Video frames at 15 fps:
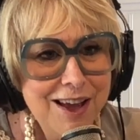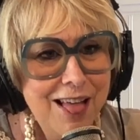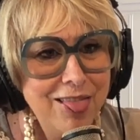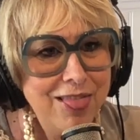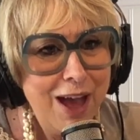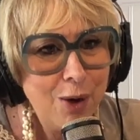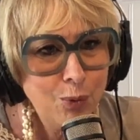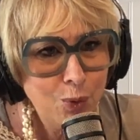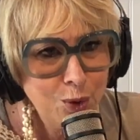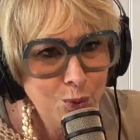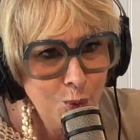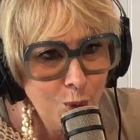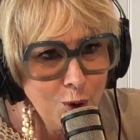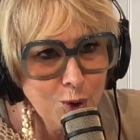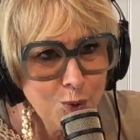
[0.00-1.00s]
that would
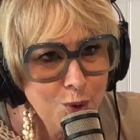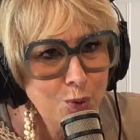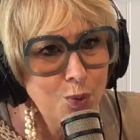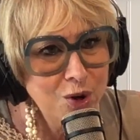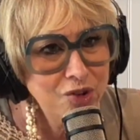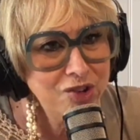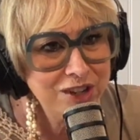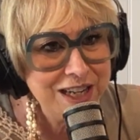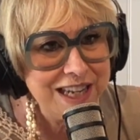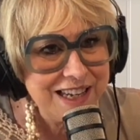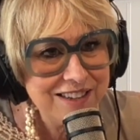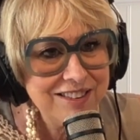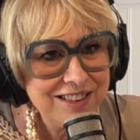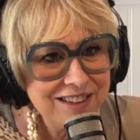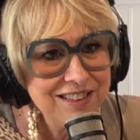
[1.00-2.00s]
work with what she
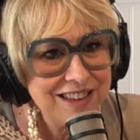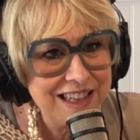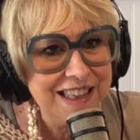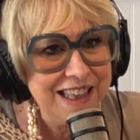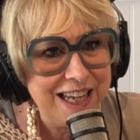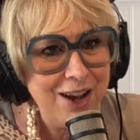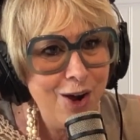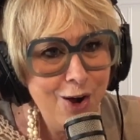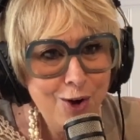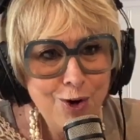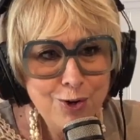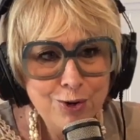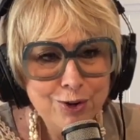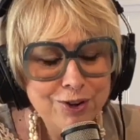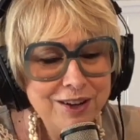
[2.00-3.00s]
existingly
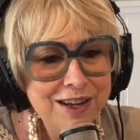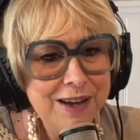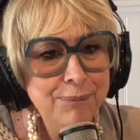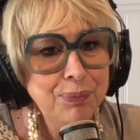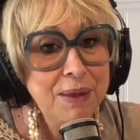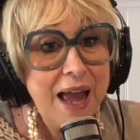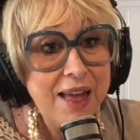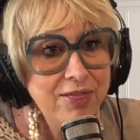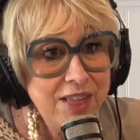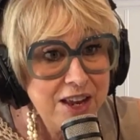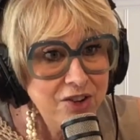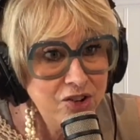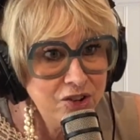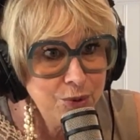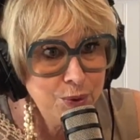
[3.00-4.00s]
owned. Mm-hmm. And
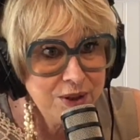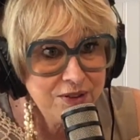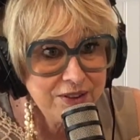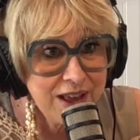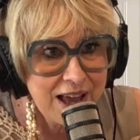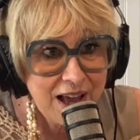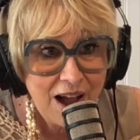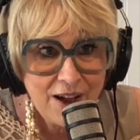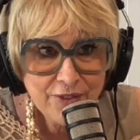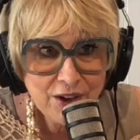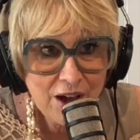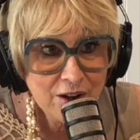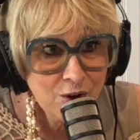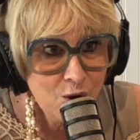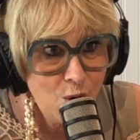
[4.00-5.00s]
then she would say, I've
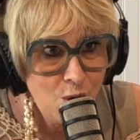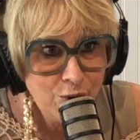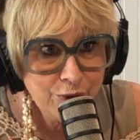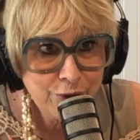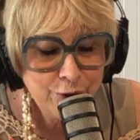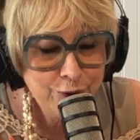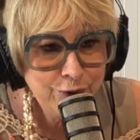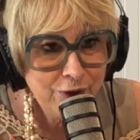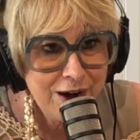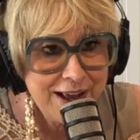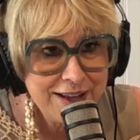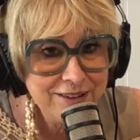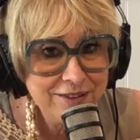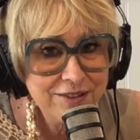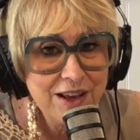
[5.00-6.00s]
got to call a few
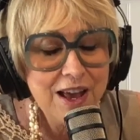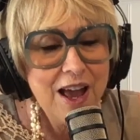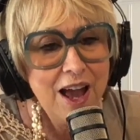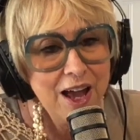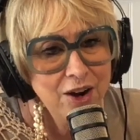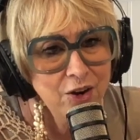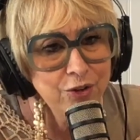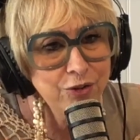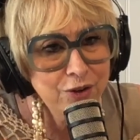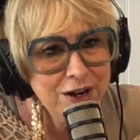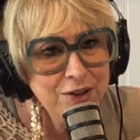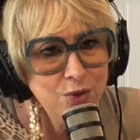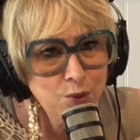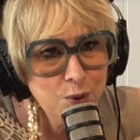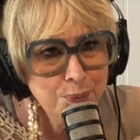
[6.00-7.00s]
friends. And her
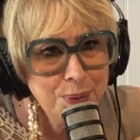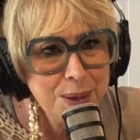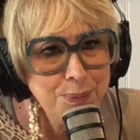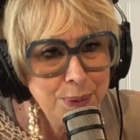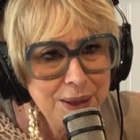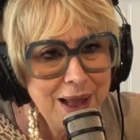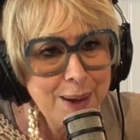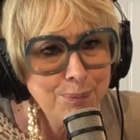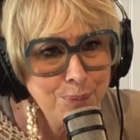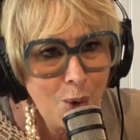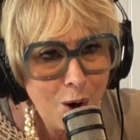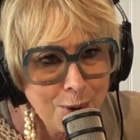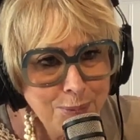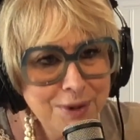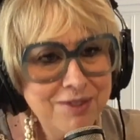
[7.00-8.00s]
friends were people like
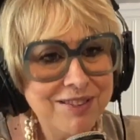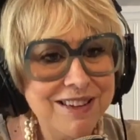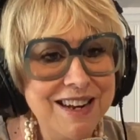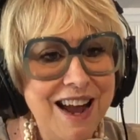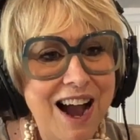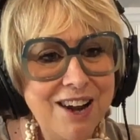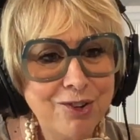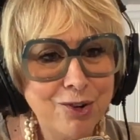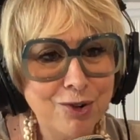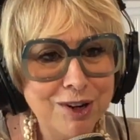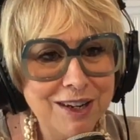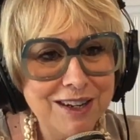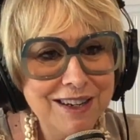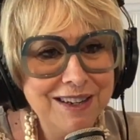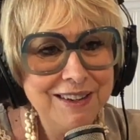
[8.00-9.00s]
Barbara
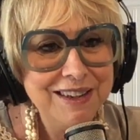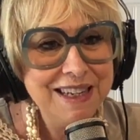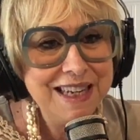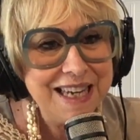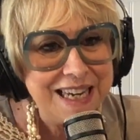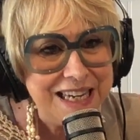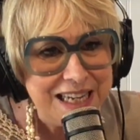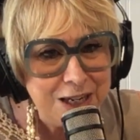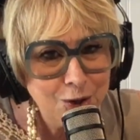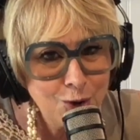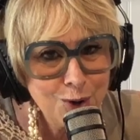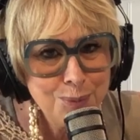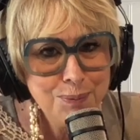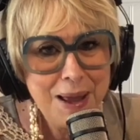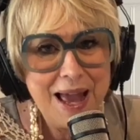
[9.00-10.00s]
Sinatra, Edie
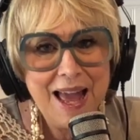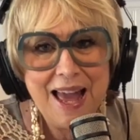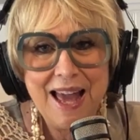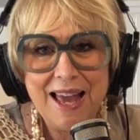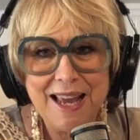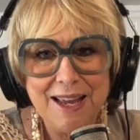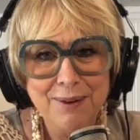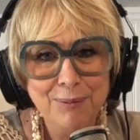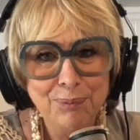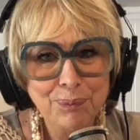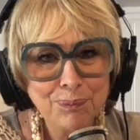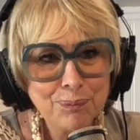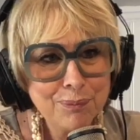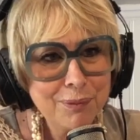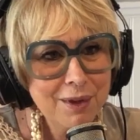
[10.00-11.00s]
Gourmet,
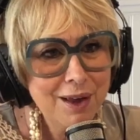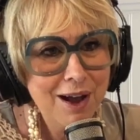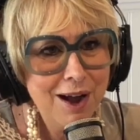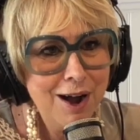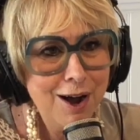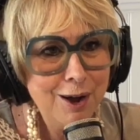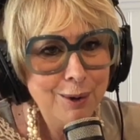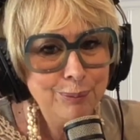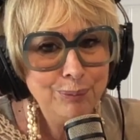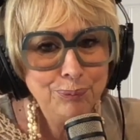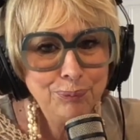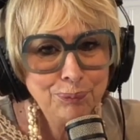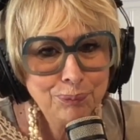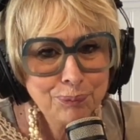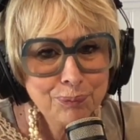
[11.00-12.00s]

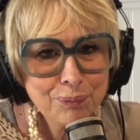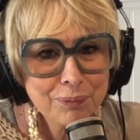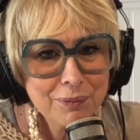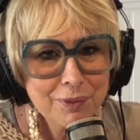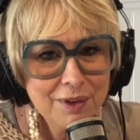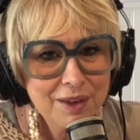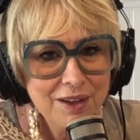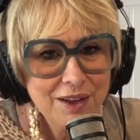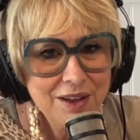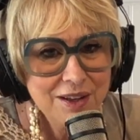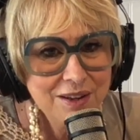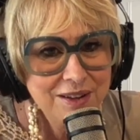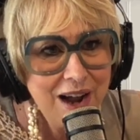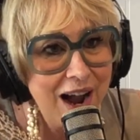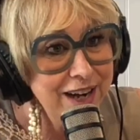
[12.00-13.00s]
Dinah
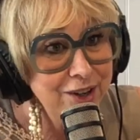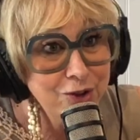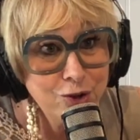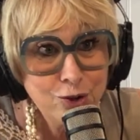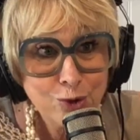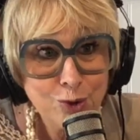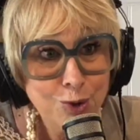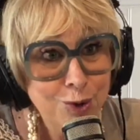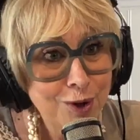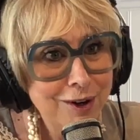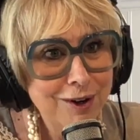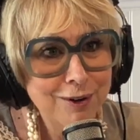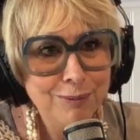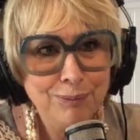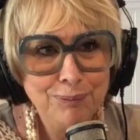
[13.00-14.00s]
Shore,